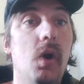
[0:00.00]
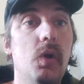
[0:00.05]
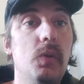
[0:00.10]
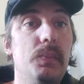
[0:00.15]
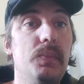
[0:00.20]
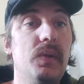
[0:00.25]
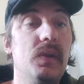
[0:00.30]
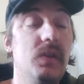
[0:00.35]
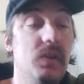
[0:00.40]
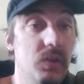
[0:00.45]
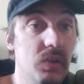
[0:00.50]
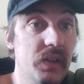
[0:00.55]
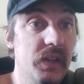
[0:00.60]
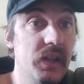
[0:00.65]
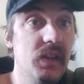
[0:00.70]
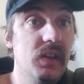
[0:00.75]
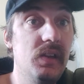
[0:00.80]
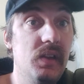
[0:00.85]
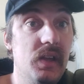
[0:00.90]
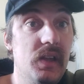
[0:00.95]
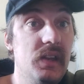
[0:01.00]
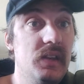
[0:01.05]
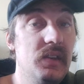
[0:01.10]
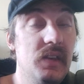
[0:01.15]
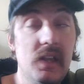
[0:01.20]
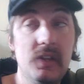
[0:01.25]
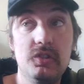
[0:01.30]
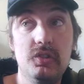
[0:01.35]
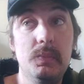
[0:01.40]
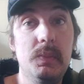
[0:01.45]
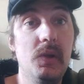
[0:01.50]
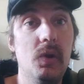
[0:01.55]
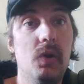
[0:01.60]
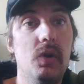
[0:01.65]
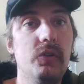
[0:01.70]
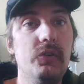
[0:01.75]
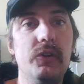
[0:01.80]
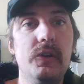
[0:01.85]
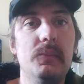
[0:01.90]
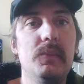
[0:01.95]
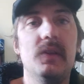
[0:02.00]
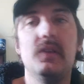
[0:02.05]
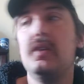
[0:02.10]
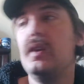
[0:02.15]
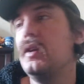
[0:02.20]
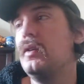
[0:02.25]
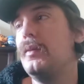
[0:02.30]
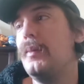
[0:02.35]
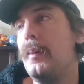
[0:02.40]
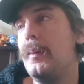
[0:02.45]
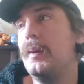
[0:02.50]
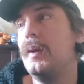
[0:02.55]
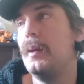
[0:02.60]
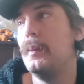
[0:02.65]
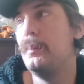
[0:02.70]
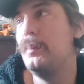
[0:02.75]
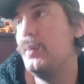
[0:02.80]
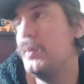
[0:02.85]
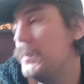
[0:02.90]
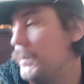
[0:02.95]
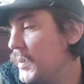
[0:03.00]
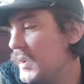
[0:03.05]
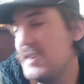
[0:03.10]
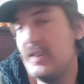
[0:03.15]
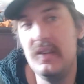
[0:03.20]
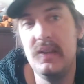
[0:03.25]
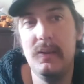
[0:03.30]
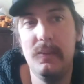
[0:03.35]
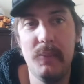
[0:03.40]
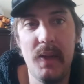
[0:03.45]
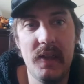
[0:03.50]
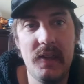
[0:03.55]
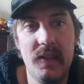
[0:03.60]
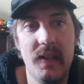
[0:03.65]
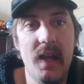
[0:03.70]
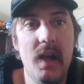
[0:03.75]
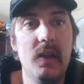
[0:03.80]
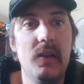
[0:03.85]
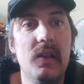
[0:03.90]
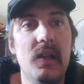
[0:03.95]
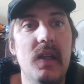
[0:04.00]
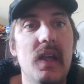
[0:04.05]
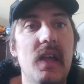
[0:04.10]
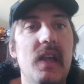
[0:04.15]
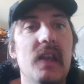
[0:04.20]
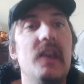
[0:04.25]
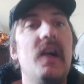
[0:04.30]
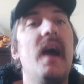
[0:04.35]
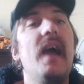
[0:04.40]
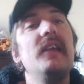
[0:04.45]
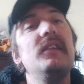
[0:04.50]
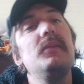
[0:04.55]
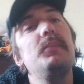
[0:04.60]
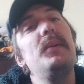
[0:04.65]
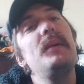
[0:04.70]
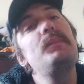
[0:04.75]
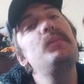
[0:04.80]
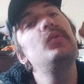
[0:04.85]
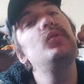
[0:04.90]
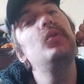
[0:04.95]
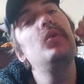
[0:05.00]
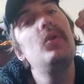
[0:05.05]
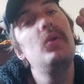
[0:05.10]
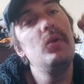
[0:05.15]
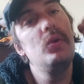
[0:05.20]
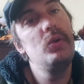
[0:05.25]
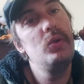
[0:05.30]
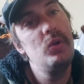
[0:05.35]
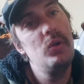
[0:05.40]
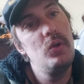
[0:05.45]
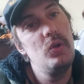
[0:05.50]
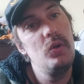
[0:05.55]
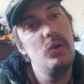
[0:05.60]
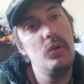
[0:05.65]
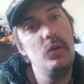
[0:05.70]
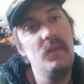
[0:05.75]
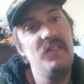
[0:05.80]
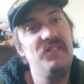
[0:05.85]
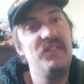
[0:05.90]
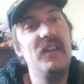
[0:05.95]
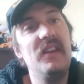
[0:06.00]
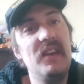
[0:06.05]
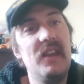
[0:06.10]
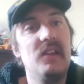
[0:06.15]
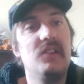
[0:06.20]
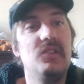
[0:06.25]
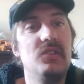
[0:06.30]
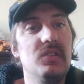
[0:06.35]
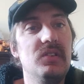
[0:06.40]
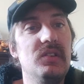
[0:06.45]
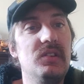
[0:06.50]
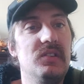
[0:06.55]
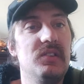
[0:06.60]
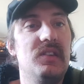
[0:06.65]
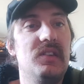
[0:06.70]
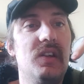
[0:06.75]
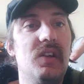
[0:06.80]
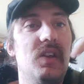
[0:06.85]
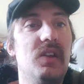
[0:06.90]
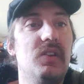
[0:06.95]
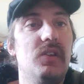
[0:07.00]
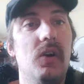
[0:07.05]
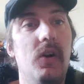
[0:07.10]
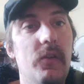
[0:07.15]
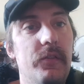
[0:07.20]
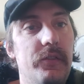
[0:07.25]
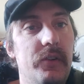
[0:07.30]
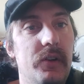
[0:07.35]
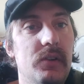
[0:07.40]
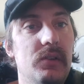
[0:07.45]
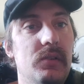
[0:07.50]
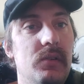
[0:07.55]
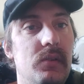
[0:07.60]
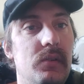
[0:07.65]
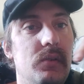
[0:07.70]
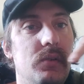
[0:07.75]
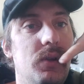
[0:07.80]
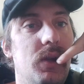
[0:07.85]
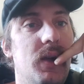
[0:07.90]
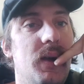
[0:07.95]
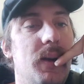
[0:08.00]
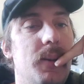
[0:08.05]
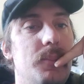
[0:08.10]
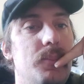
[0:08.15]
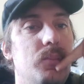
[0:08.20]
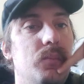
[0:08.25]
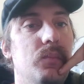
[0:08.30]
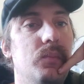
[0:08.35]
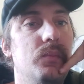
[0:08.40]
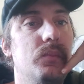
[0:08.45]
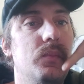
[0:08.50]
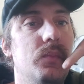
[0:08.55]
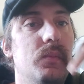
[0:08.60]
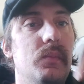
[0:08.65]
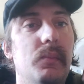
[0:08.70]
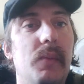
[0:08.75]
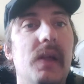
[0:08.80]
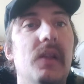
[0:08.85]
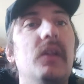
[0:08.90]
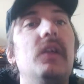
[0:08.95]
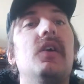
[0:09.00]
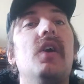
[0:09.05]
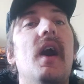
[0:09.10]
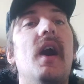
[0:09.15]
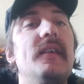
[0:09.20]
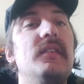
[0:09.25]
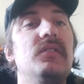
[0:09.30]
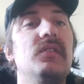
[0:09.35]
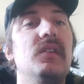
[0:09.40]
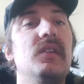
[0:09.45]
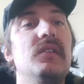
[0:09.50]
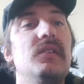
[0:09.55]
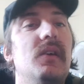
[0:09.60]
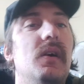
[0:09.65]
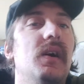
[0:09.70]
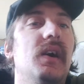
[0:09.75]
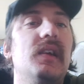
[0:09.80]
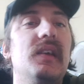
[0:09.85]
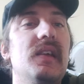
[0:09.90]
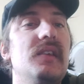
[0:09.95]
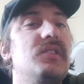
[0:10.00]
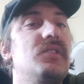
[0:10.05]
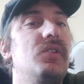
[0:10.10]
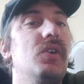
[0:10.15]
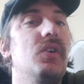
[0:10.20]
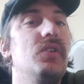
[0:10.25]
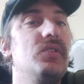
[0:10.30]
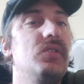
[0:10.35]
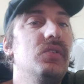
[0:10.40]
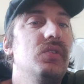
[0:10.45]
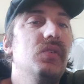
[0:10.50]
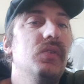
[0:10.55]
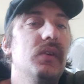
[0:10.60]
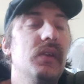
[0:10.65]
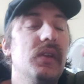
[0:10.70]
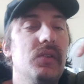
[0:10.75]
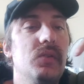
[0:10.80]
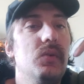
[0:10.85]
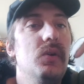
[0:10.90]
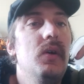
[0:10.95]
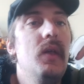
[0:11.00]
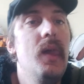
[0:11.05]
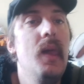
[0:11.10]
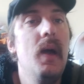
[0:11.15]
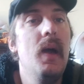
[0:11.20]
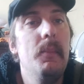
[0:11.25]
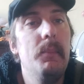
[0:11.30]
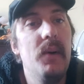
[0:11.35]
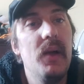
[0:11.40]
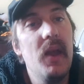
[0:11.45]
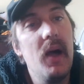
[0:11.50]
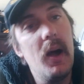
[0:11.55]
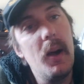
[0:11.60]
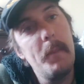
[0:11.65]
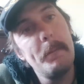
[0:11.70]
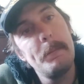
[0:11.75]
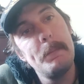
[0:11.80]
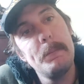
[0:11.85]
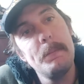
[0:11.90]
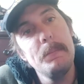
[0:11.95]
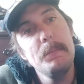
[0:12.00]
open, cleared, and they should be ordering, but they're busy making out. And I hate the people who think they're good because they got a girlfriend. Mainly guys do this. I guess girls could do it as well. But